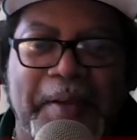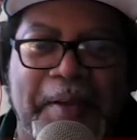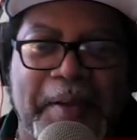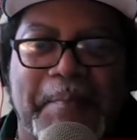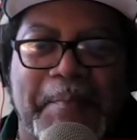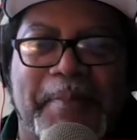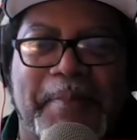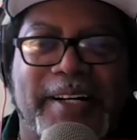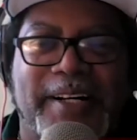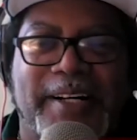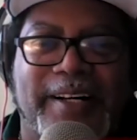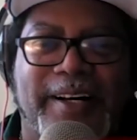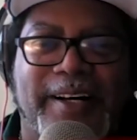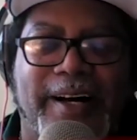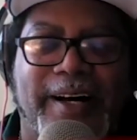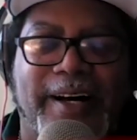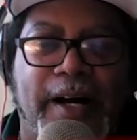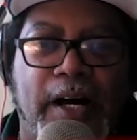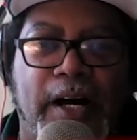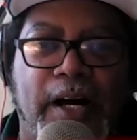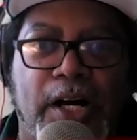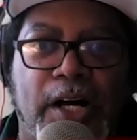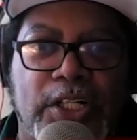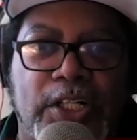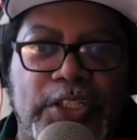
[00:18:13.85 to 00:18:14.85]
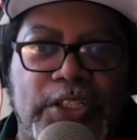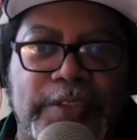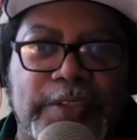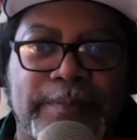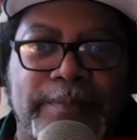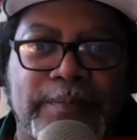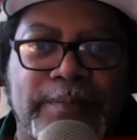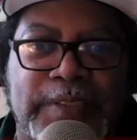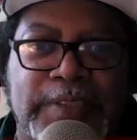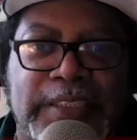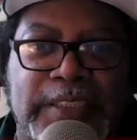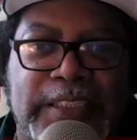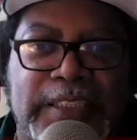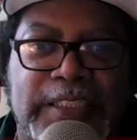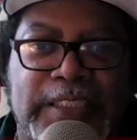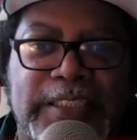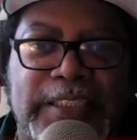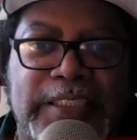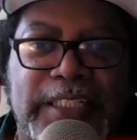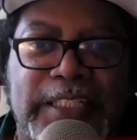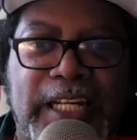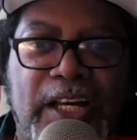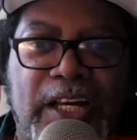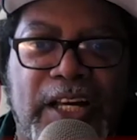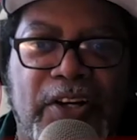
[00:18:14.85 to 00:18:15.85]
But
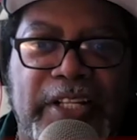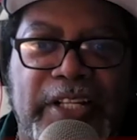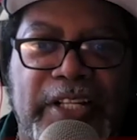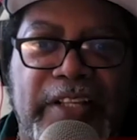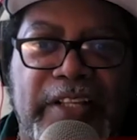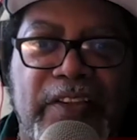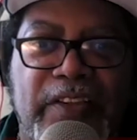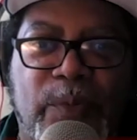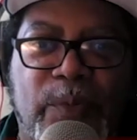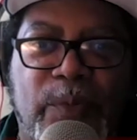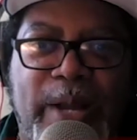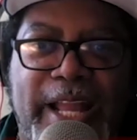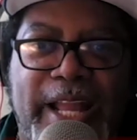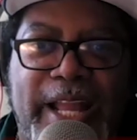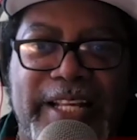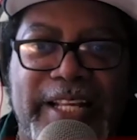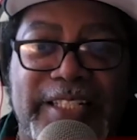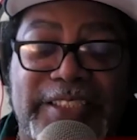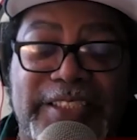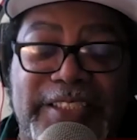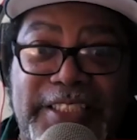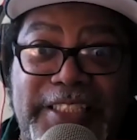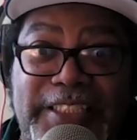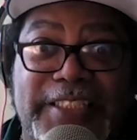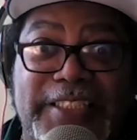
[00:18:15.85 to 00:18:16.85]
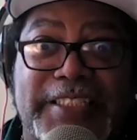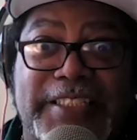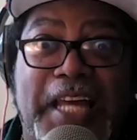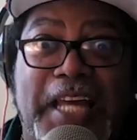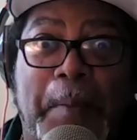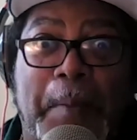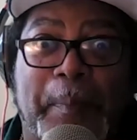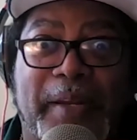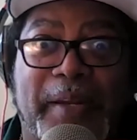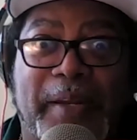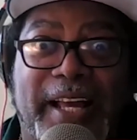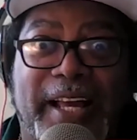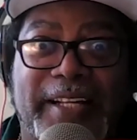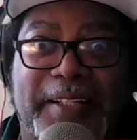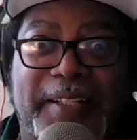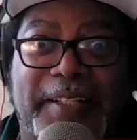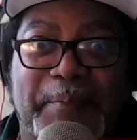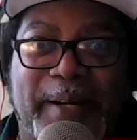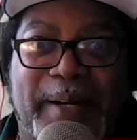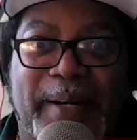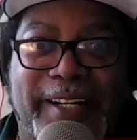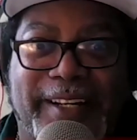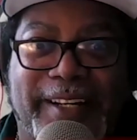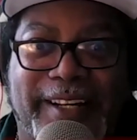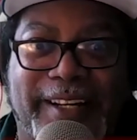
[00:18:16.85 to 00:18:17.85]
either way, is she's not blinded
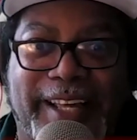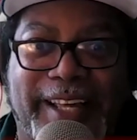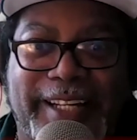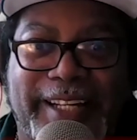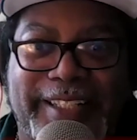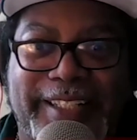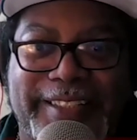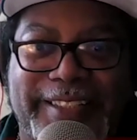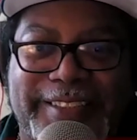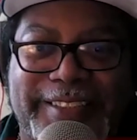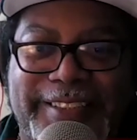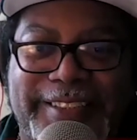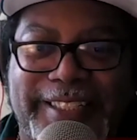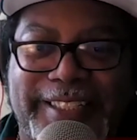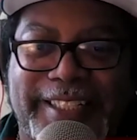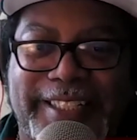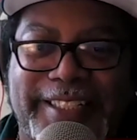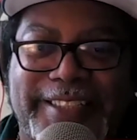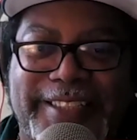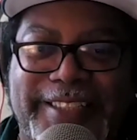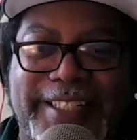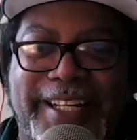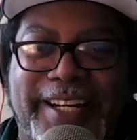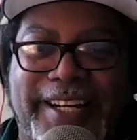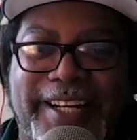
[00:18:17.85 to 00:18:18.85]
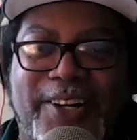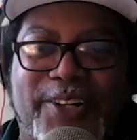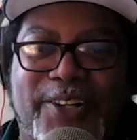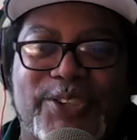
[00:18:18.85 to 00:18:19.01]
by the light, is she?